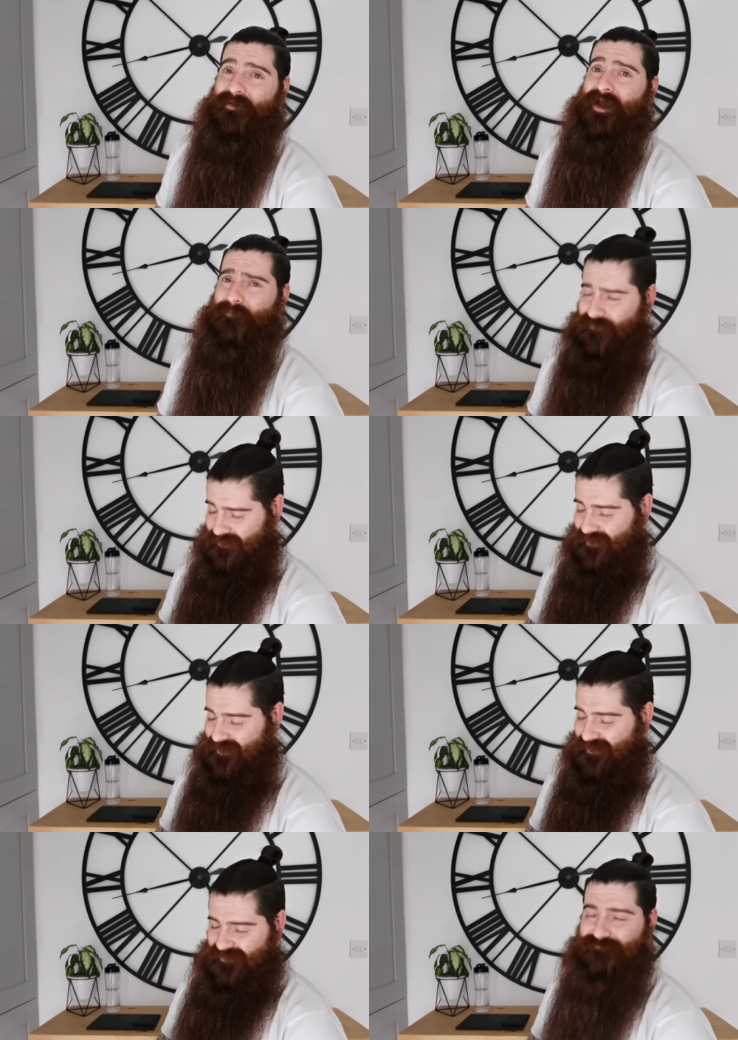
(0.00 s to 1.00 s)
yeah,
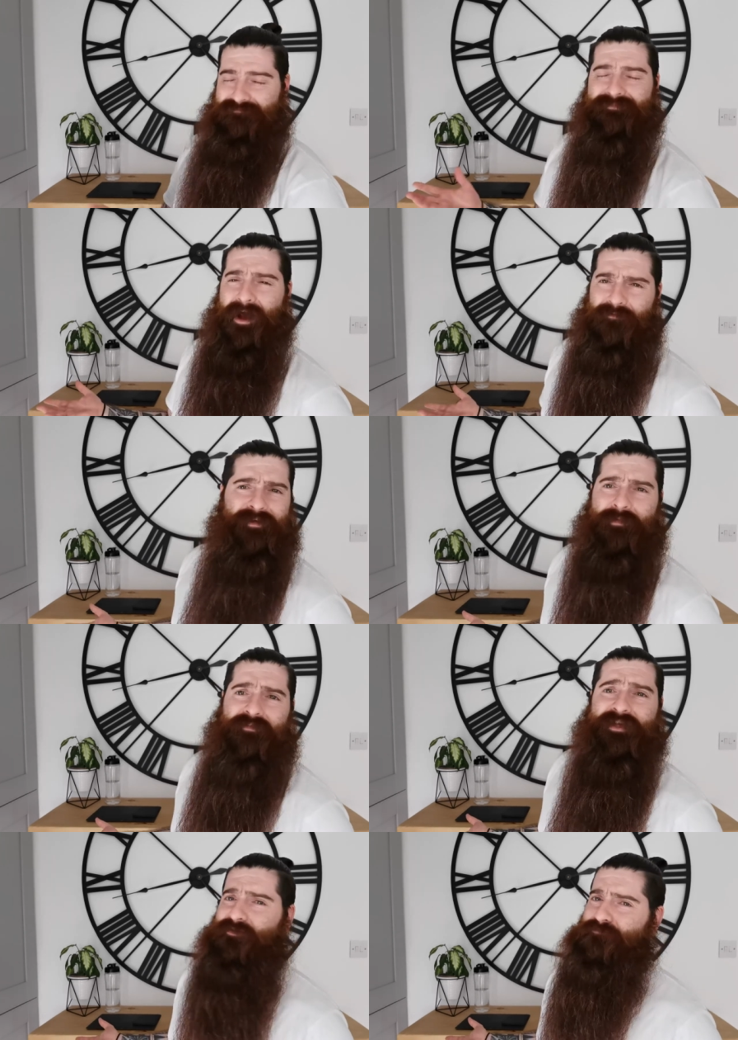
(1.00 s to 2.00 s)
I'm thinking I
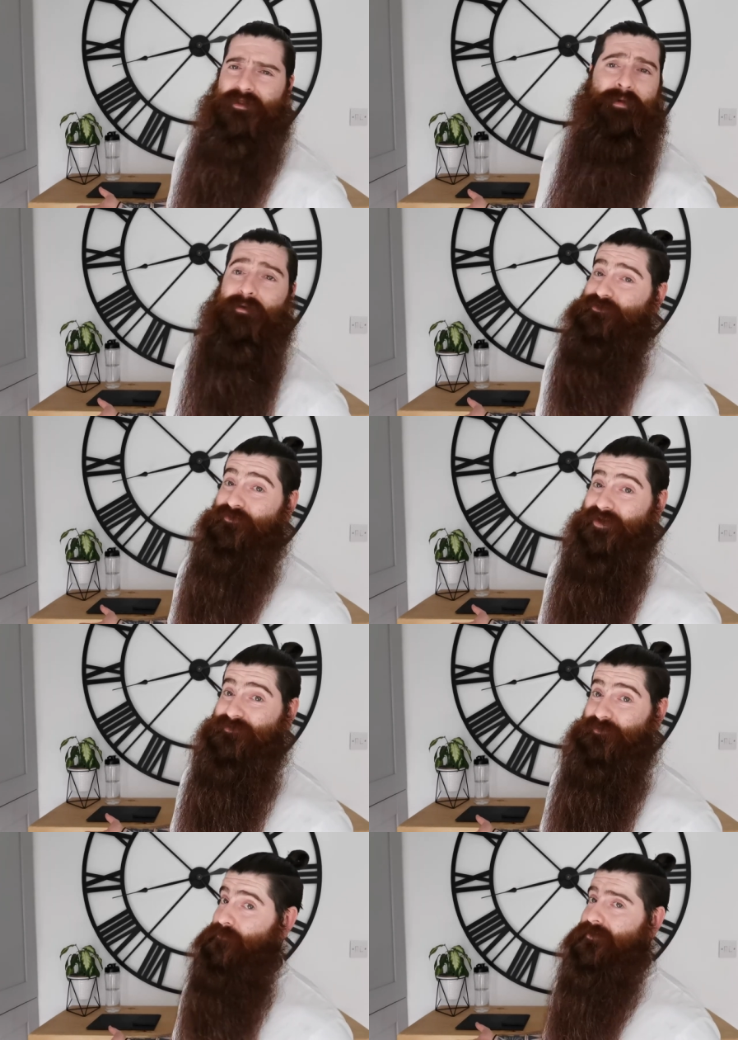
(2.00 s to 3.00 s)
have to get the balance of the
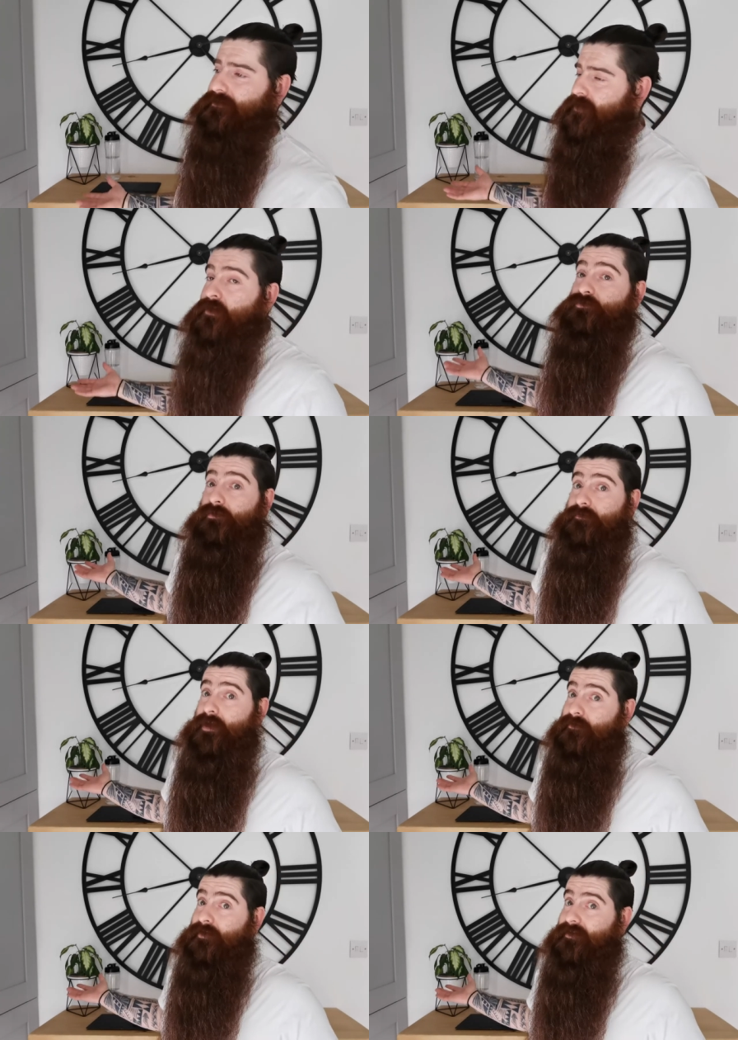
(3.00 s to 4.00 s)
rest of them. It's only
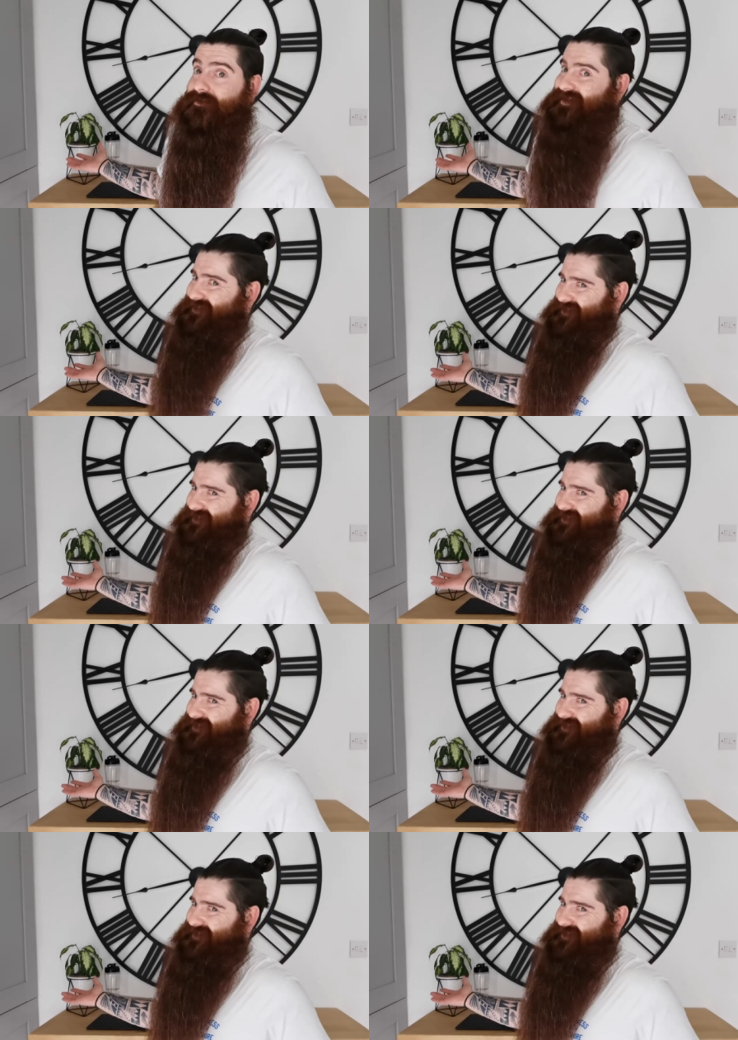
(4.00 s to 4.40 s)
fair, isn't it?